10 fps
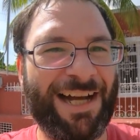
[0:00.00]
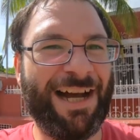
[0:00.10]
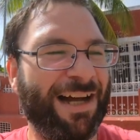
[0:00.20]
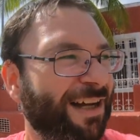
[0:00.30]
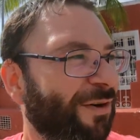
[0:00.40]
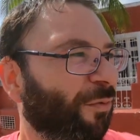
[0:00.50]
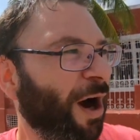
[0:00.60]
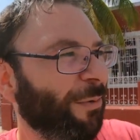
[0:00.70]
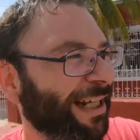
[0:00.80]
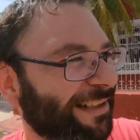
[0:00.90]
uh,
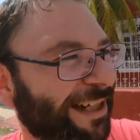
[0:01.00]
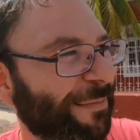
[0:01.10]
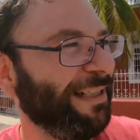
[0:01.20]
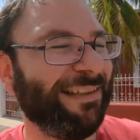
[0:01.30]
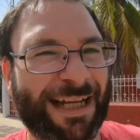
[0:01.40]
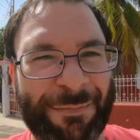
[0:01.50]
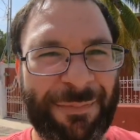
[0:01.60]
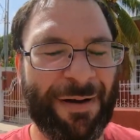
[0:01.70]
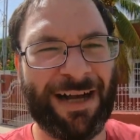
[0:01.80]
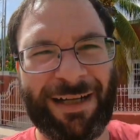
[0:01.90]
why are we gonna talk about the zombie
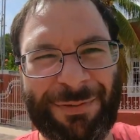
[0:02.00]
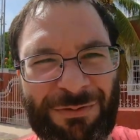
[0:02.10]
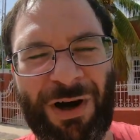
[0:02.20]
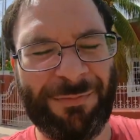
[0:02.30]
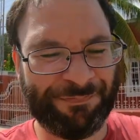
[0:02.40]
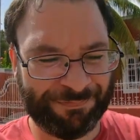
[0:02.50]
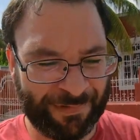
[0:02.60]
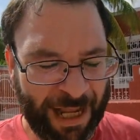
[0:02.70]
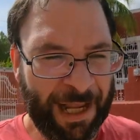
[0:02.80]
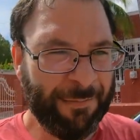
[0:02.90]
apocalypse? Well,
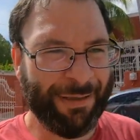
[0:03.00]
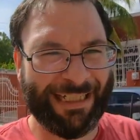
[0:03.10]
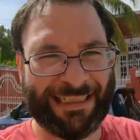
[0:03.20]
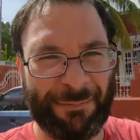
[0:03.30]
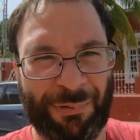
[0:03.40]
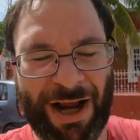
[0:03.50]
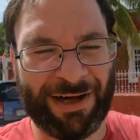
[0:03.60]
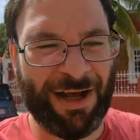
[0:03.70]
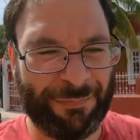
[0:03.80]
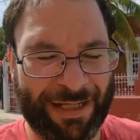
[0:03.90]
because I brought
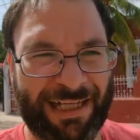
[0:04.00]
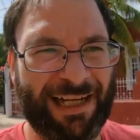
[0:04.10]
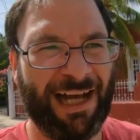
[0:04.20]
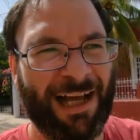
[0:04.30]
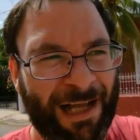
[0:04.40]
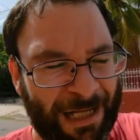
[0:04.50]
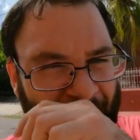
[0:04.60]
it up in uh,